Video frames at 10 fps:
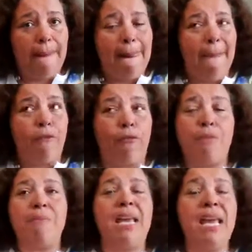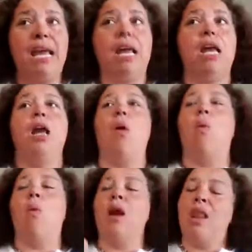For me,
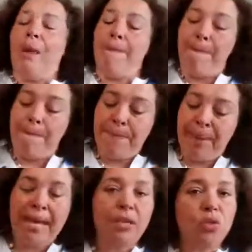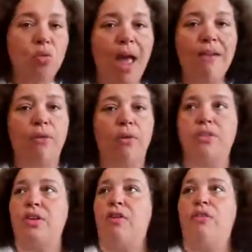one of the big
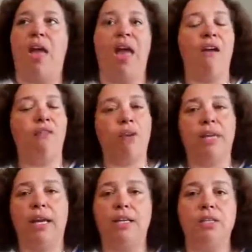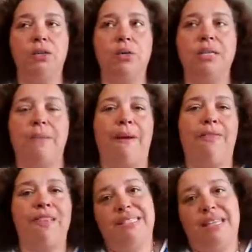drivers of everything I do is
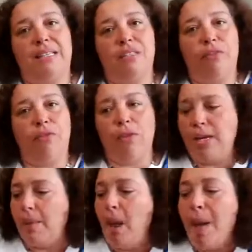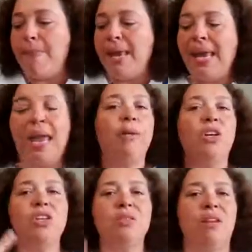about this sense of freedom, being able to
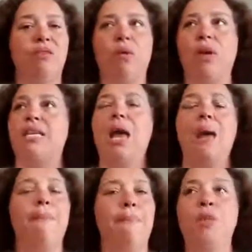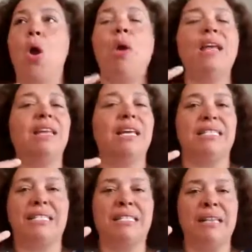use my voice, knowing that
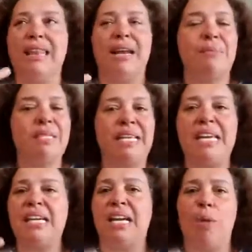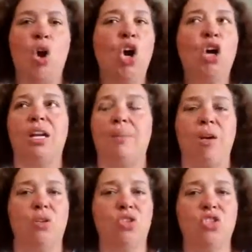I'm seen and I'm heard and I'm
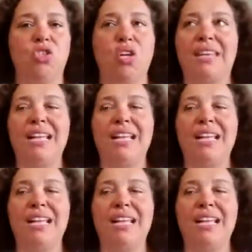understood.